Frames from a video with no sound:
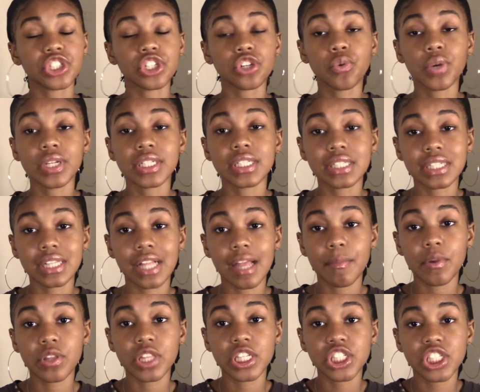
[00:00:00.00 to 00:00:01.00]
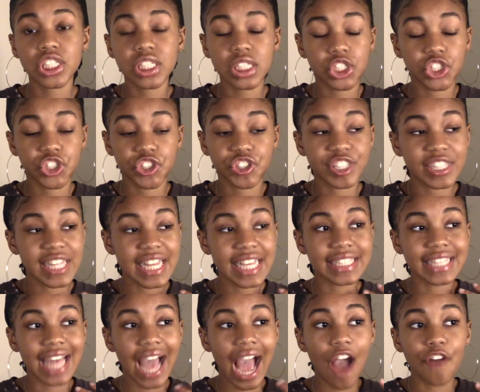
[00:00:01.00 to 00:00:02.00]
a quick disclaimer, this is just things
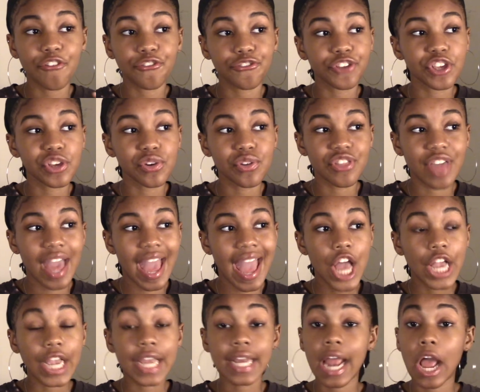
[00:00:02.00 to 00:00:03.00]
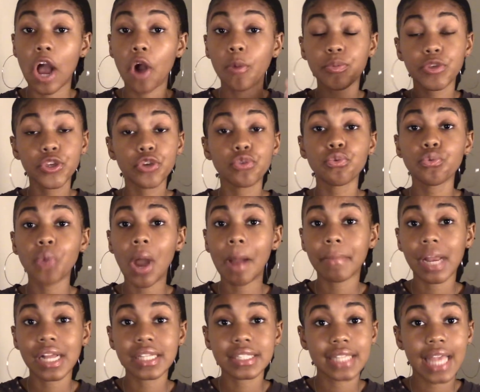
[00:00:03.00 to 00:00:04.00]
that I feel that could help you. I'm
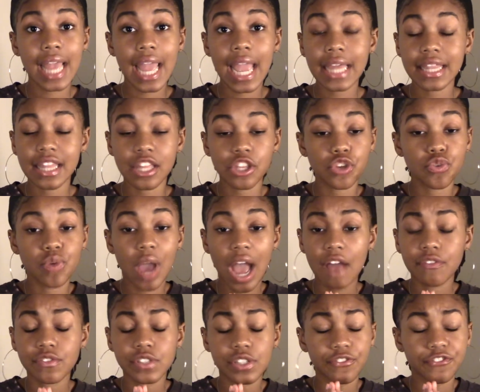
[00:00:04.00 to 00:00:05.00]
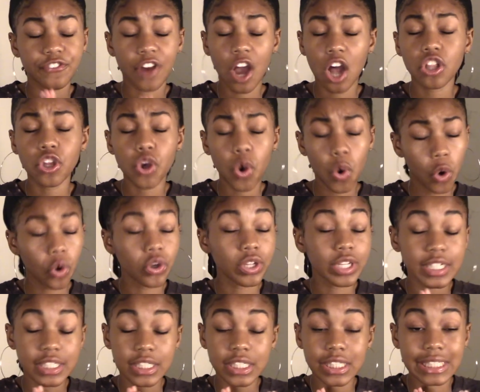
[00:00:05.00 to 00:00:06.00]
not saying that you have to follow or
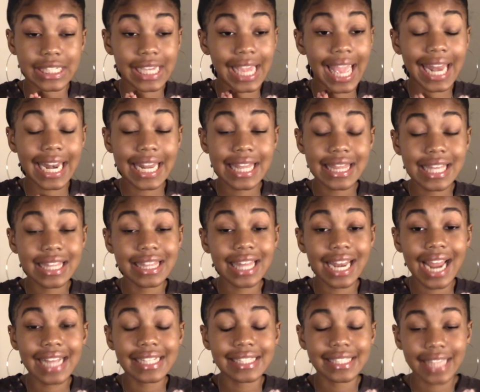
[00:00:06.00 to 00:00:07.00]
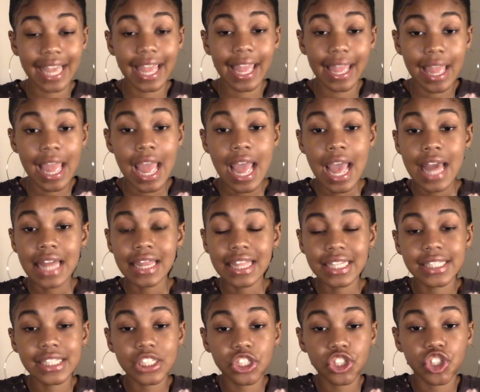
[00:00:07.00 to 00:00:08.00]
listen to anything that I say.
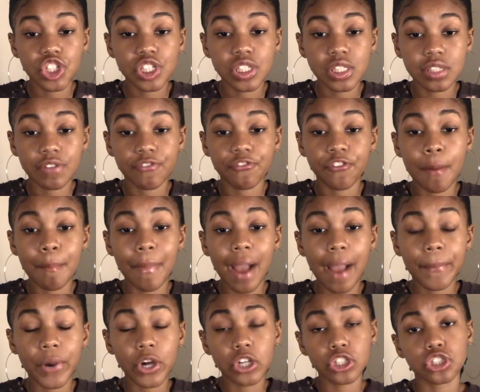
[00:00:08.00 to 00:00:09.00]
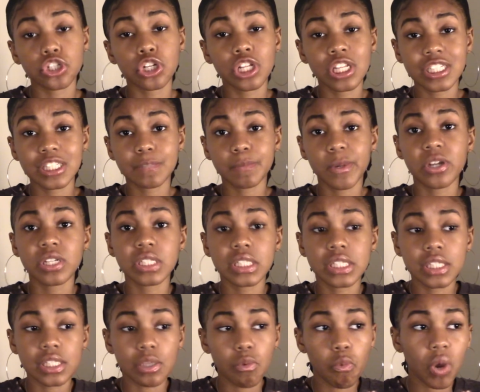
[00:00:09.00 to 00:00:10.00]
This is just from my personal
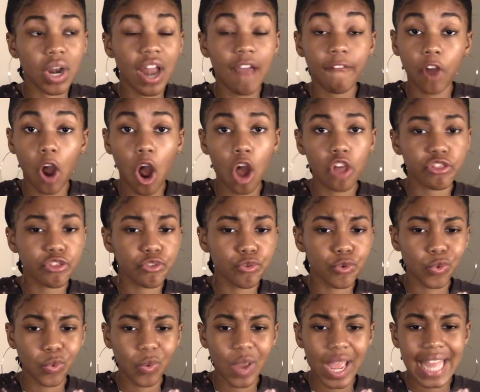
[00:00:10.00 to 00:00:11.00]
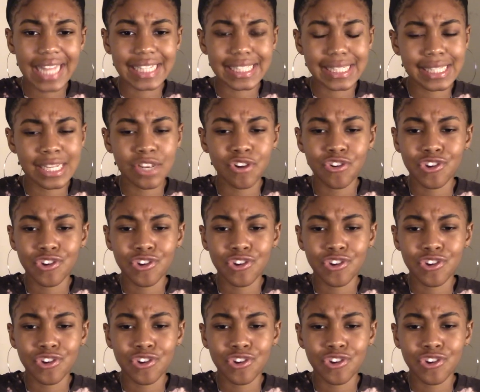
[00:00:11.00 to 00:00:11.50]
experiences and what I've gone through in senior